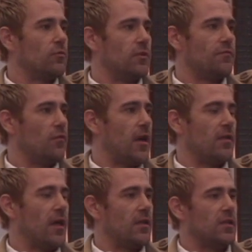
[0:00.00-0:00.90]
his
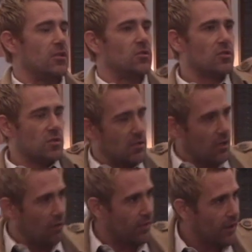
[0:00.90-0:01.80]
fray, then he's just, you
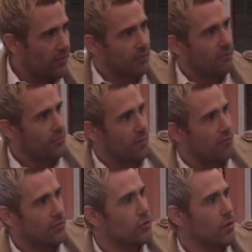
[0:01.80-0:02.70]
know, they're
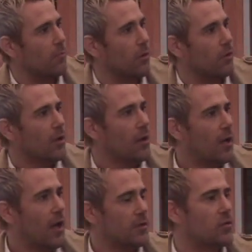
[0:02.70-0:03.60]
in for trouble.
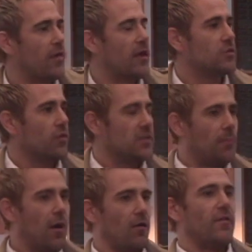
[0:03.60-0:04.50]
And so there's a
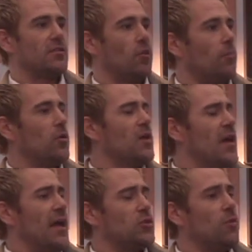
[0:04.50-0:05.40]
part of it, it's
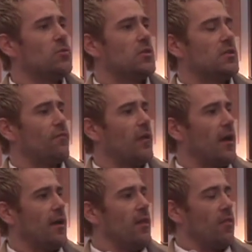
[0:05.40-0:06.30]
almost as if,
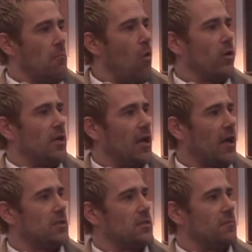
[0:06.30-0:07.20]
like, the more he
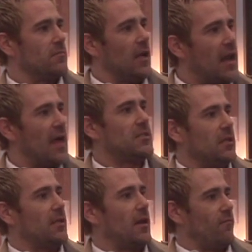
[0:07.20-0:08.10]
likes them, the less
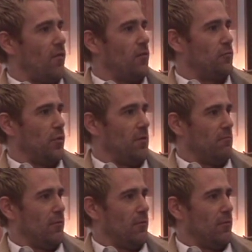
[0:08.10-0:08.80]
he'll get involved with them.